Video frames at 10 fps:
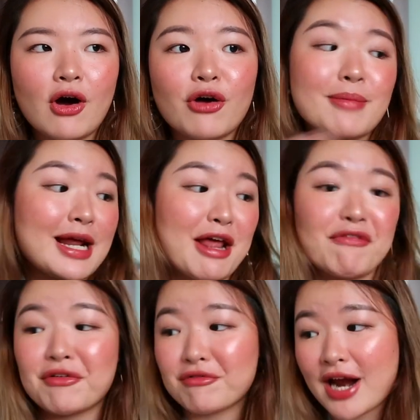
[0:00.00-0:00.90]
on my
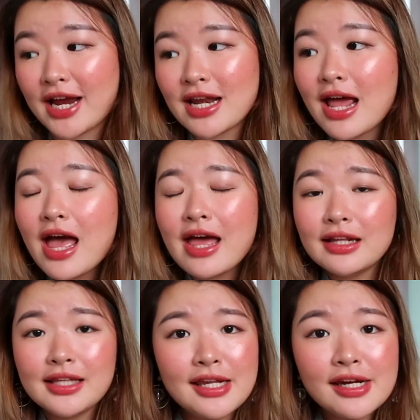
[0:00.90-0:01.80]
left and right.
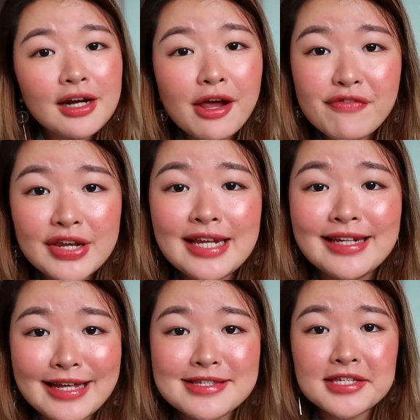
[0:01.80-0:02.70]
They didn't have any
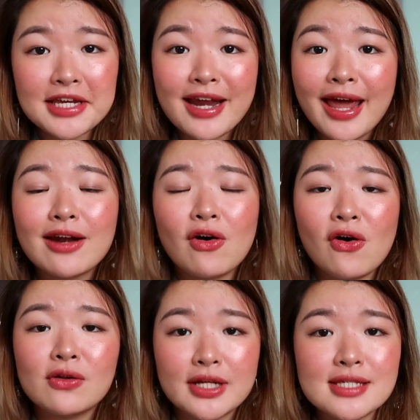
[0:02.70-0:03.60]
dead skin at all.